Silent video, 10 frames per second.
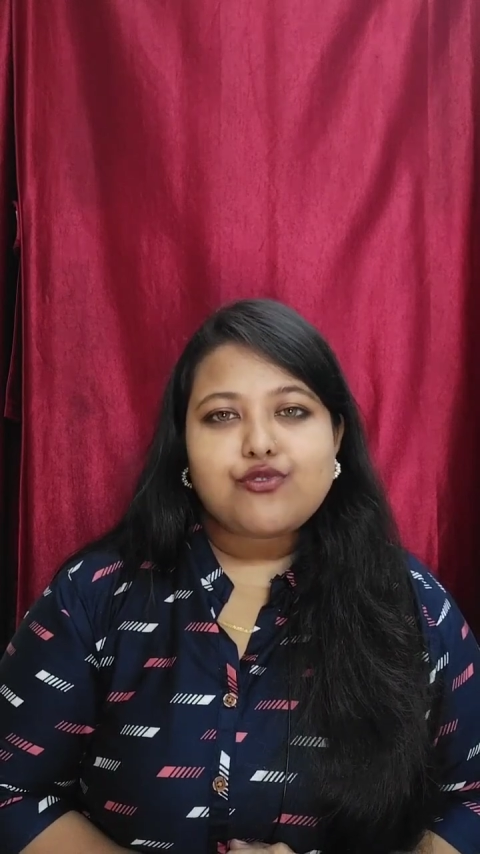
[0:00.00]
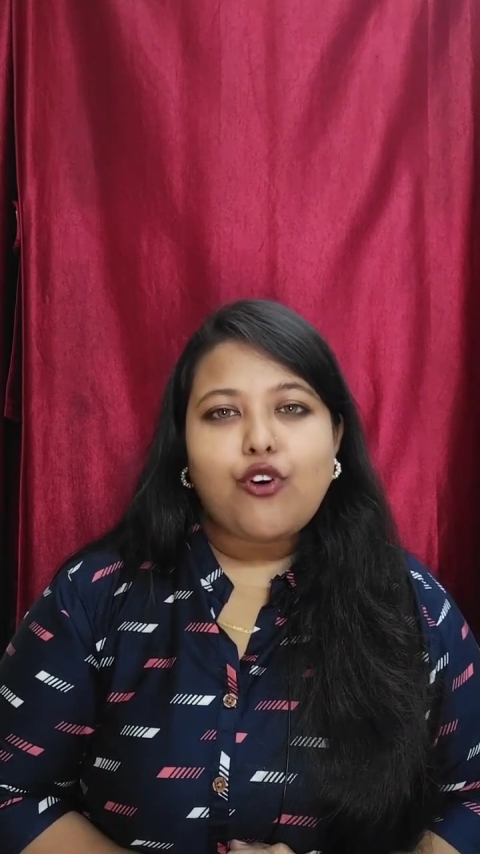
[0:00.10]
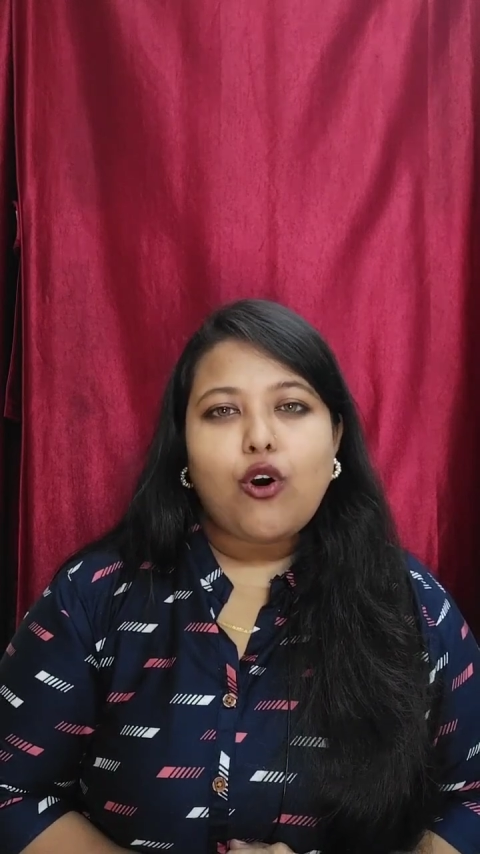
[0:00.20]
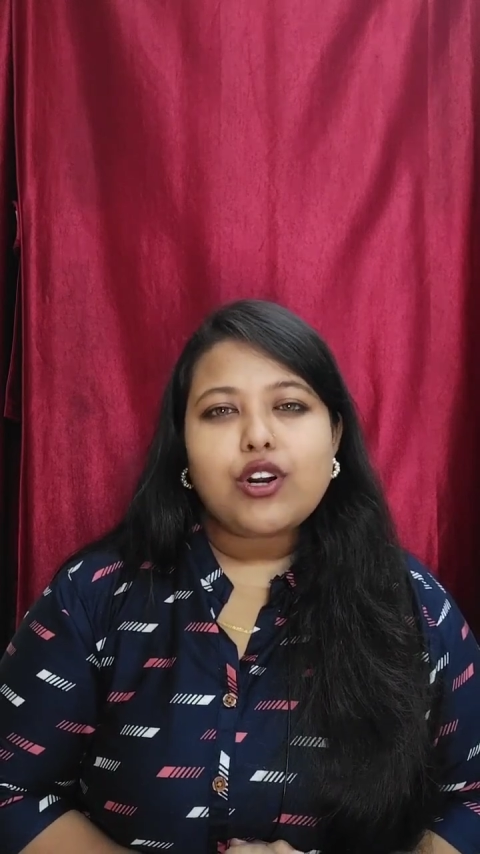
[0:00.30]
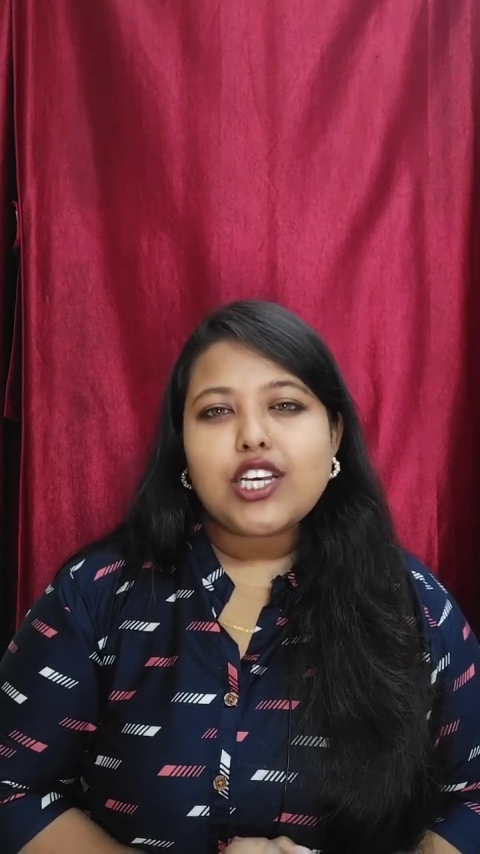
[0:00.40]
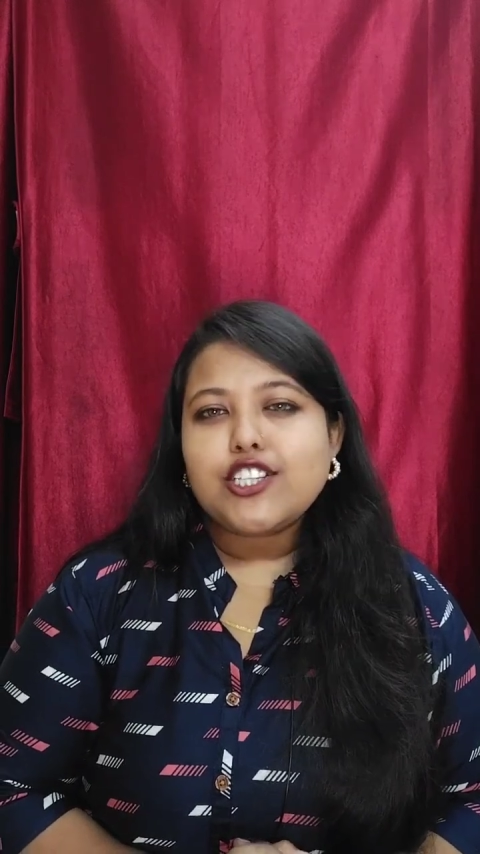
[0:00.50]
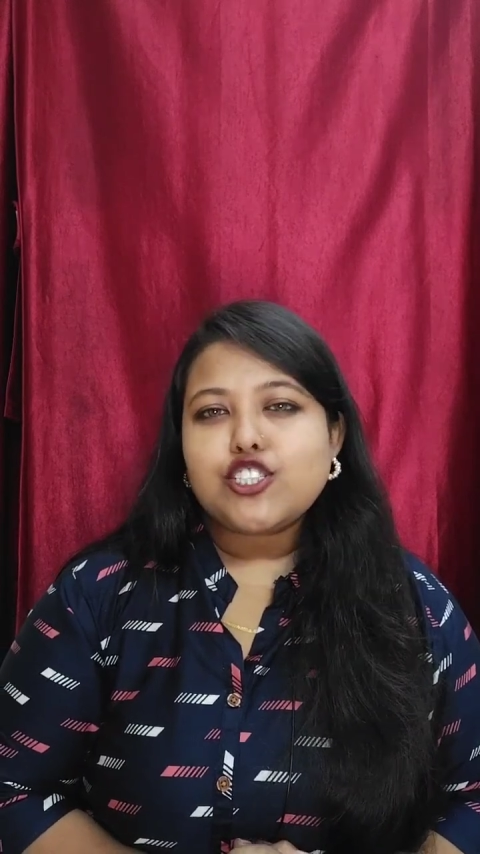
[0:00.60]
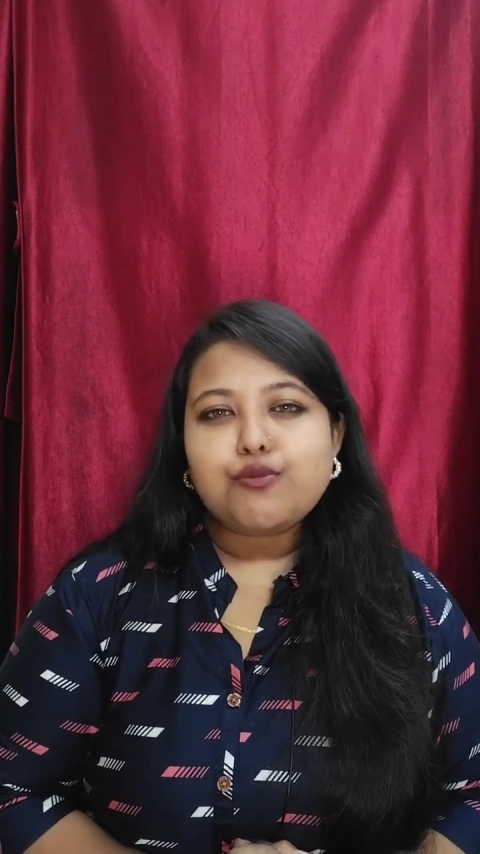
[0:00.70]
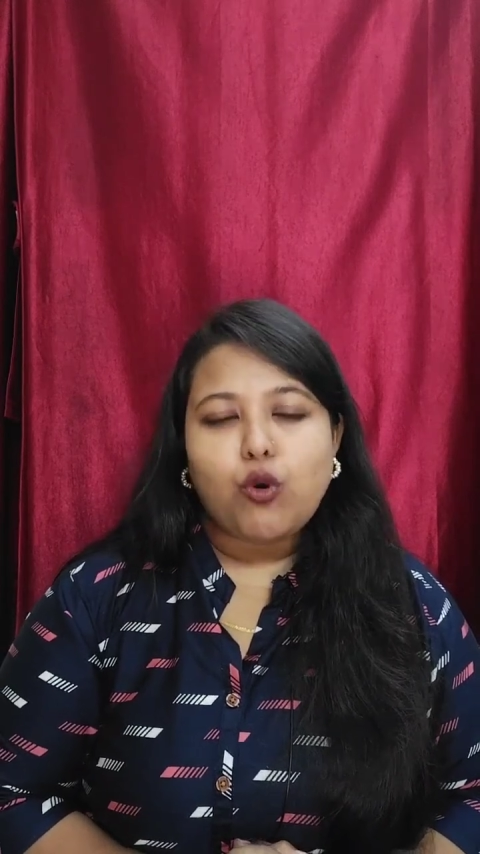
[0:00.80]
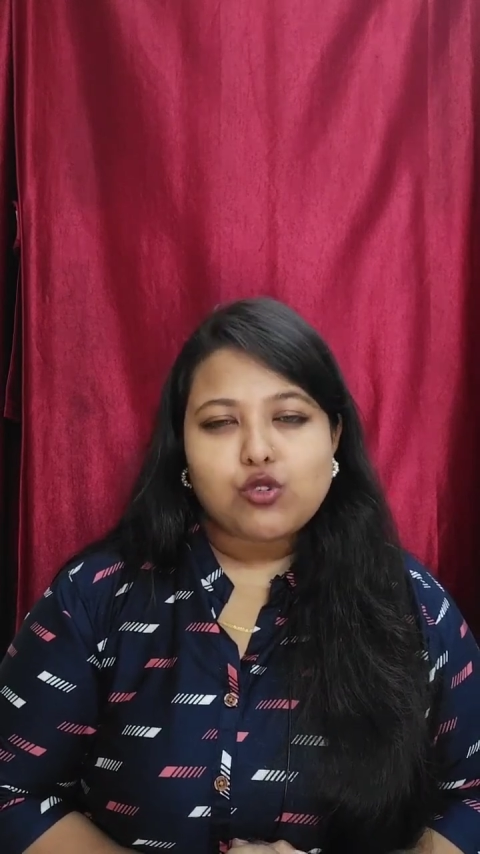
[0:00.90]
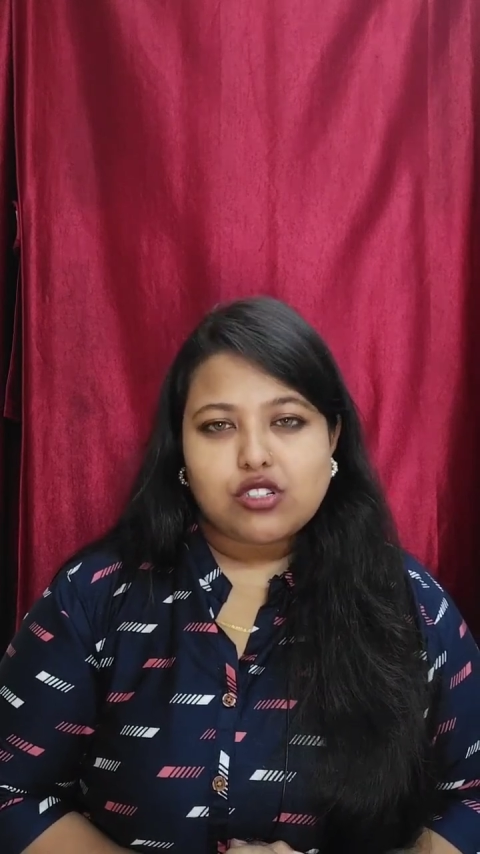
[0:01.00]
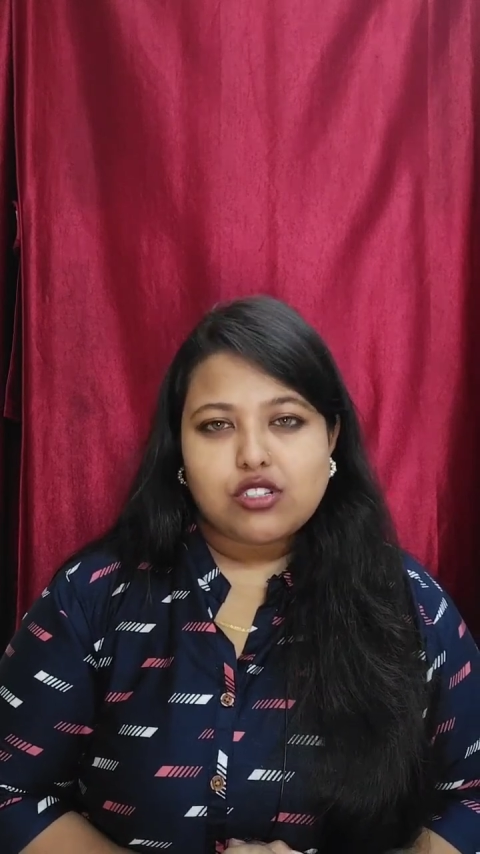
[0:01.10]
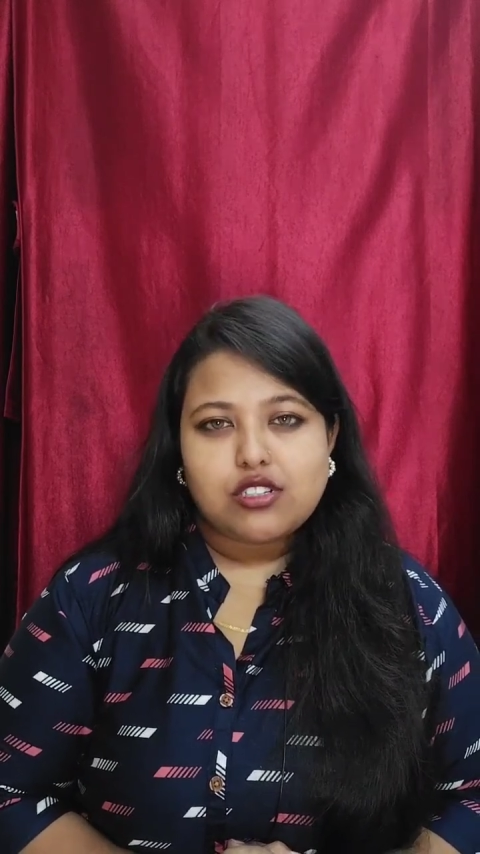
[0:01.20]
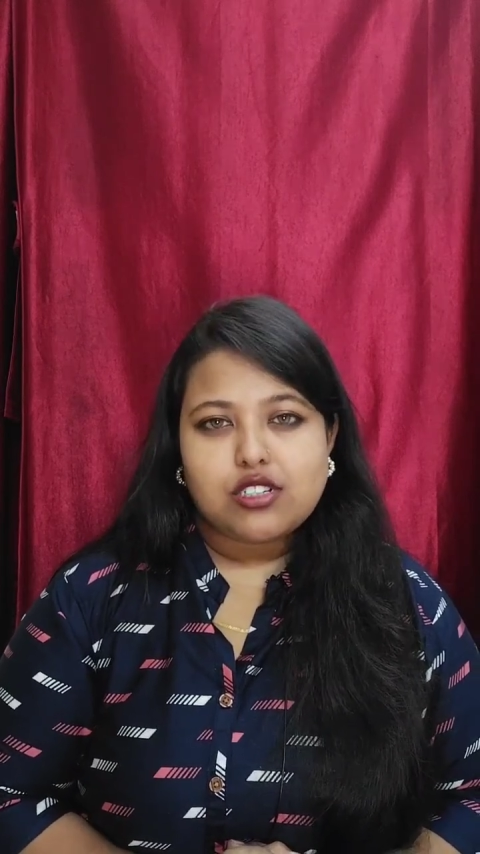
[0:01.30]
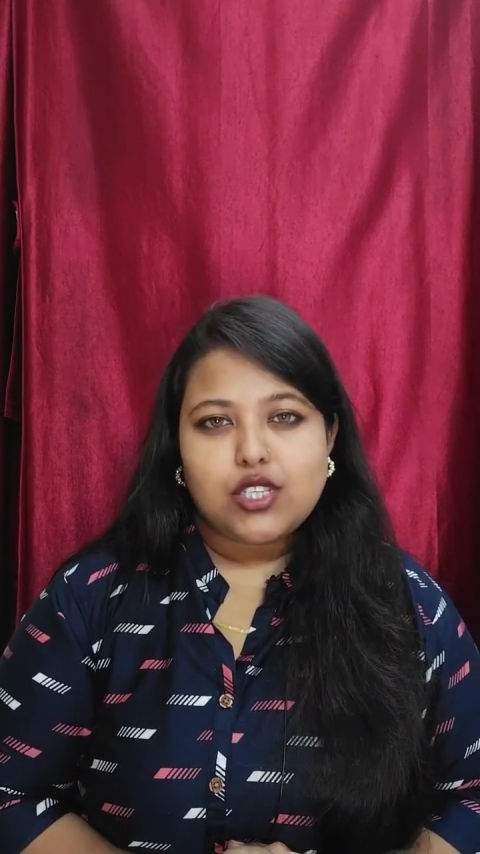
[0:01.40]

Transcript: for each motor.